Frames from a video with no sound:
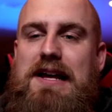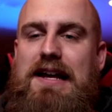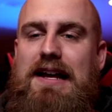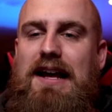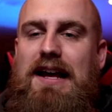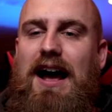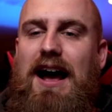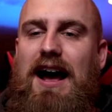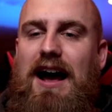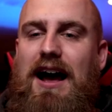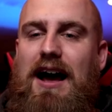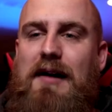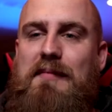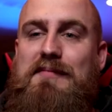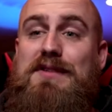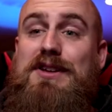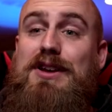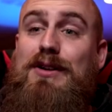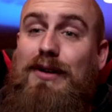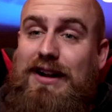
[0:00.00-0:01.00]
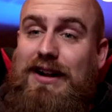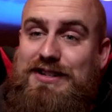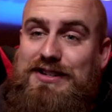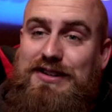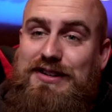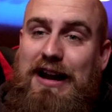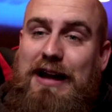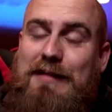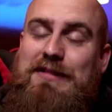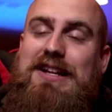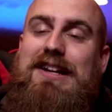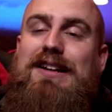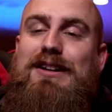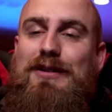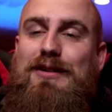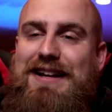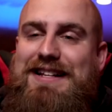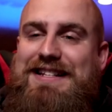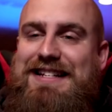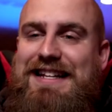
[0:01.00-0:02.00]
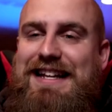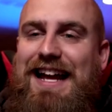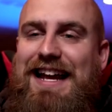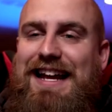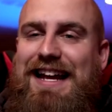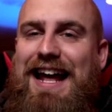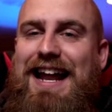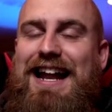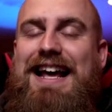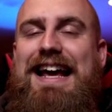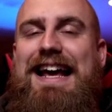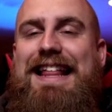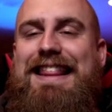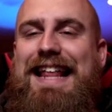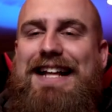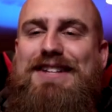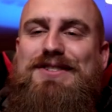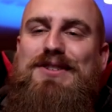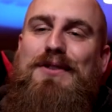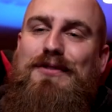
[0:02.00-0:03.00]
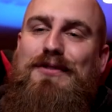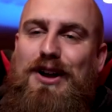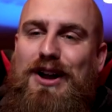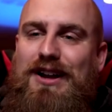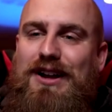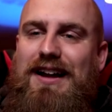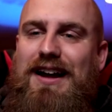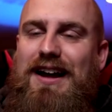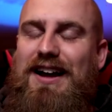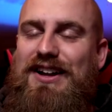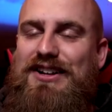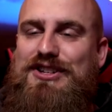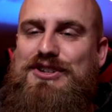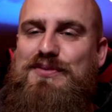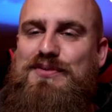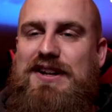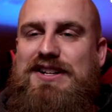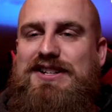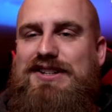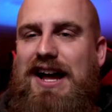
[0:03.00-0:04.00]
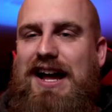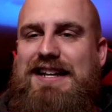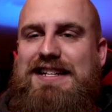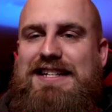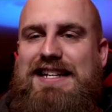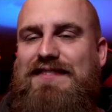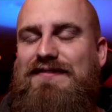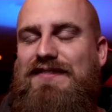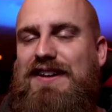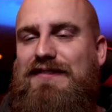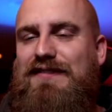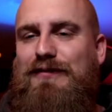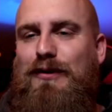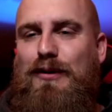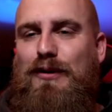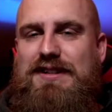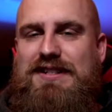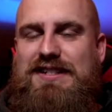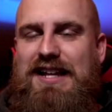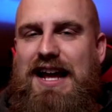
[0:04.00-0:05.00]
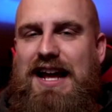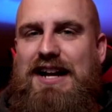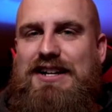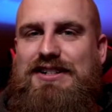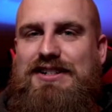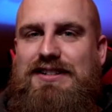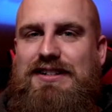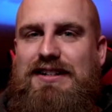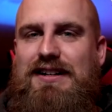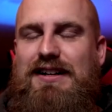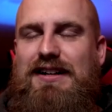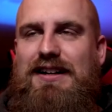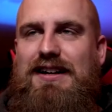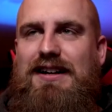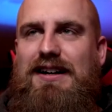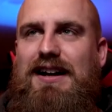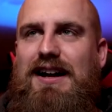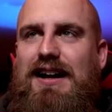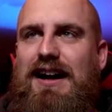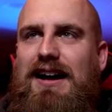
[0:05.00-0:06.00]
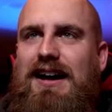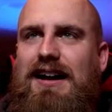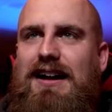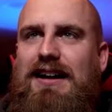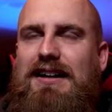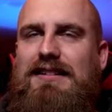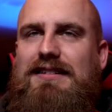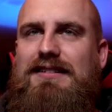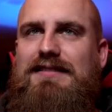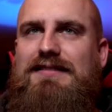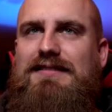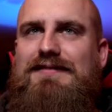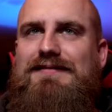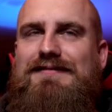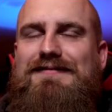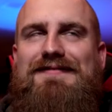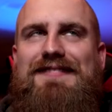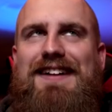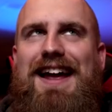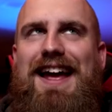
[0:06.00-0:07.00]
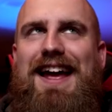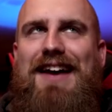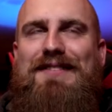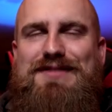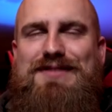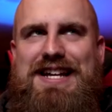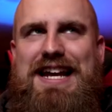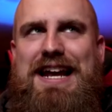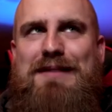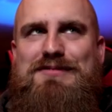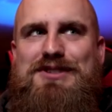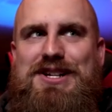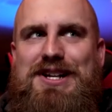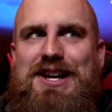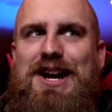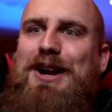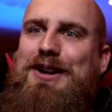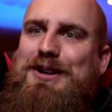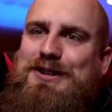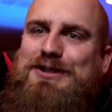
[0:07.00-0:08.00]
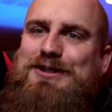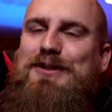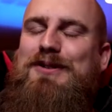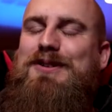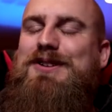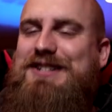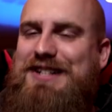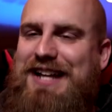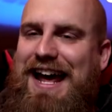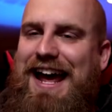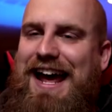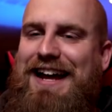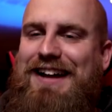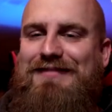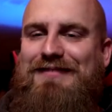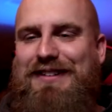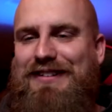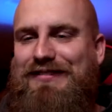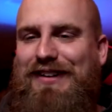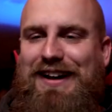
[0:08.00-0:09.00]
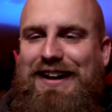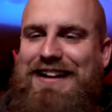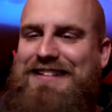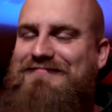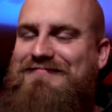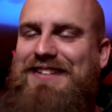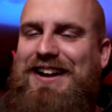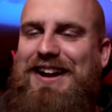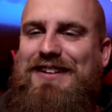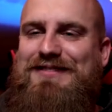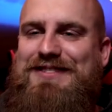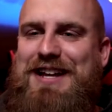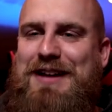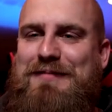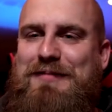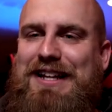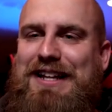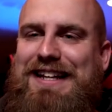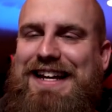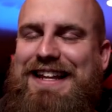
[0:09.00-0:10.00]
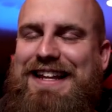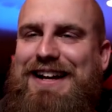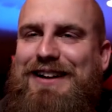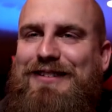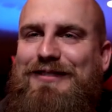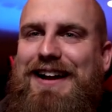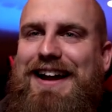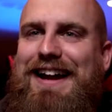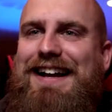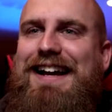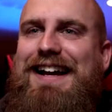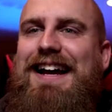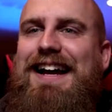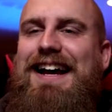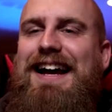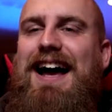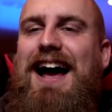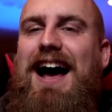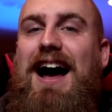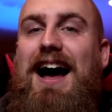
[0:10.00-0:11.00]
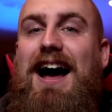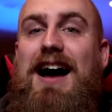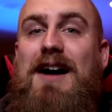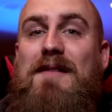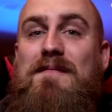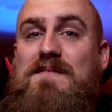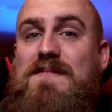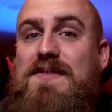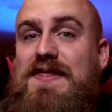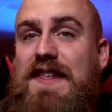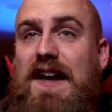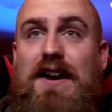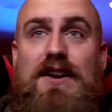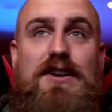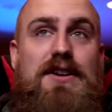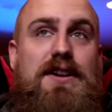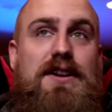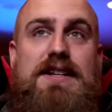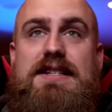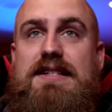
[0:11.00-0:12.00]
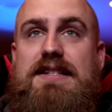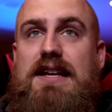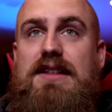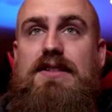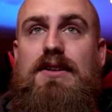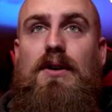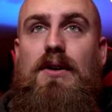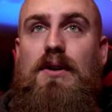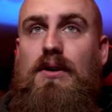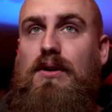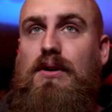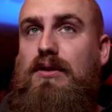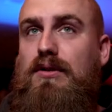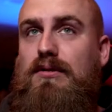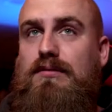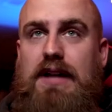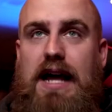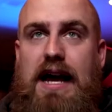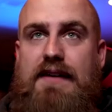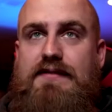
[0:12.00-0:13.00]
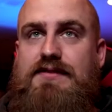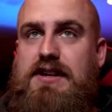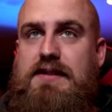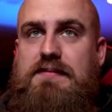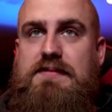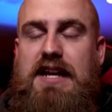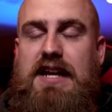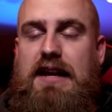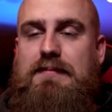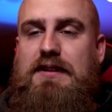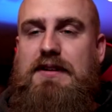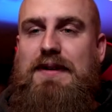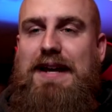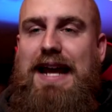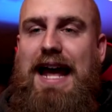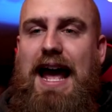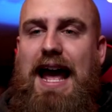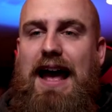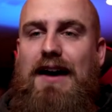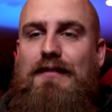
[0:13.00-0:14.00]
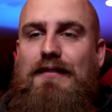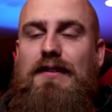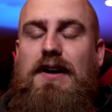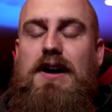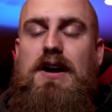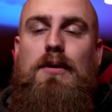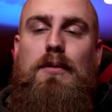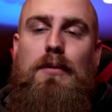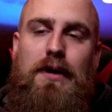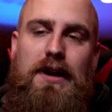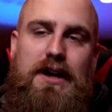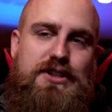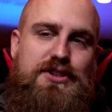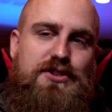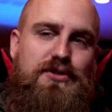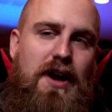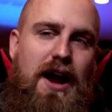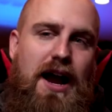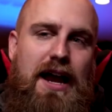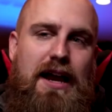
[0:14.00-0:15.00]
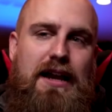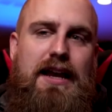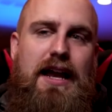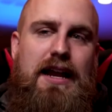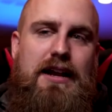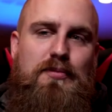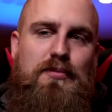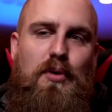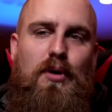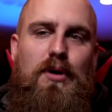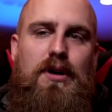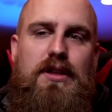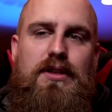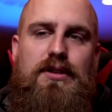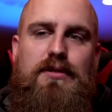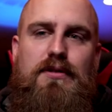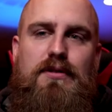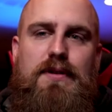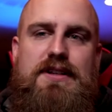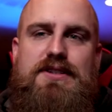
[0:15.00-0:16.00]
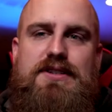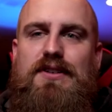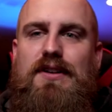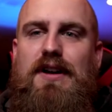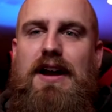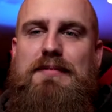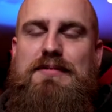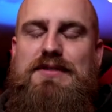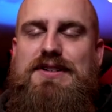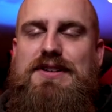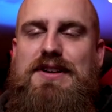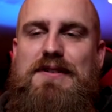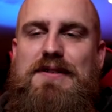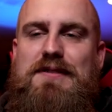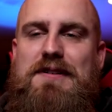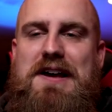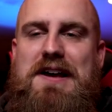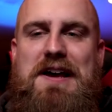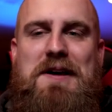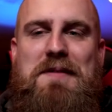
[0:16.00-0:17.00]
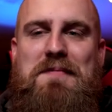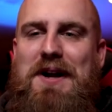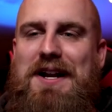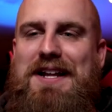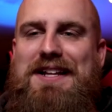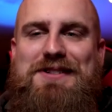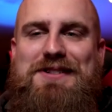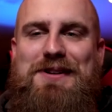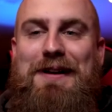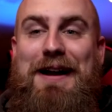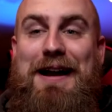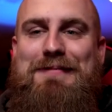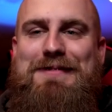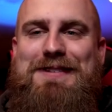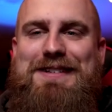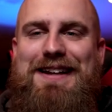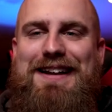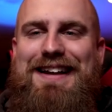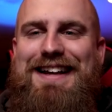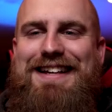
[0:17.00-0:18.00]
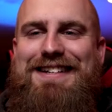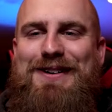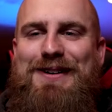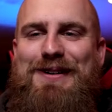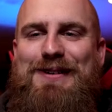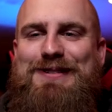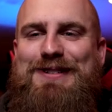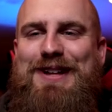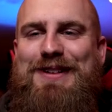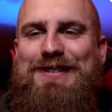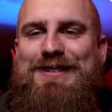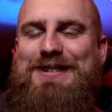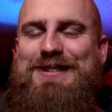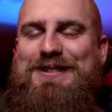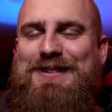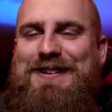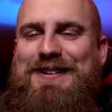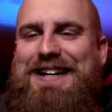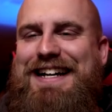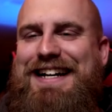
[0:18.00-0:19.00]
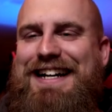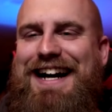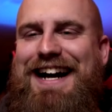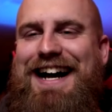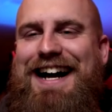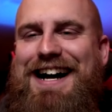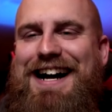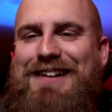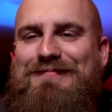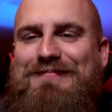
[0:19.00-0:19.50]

Um, you on Instagram, you didn't quite see that yet. That's over on uh, twitch.tv forward slash uh, FCMG underscore stay. If I can, you know, say my link there, right? Um, there you can see the whole live stream setup that we have we're gonna try and get it ported through Instagram soon, but Instagram is a is a whole nother story. Um,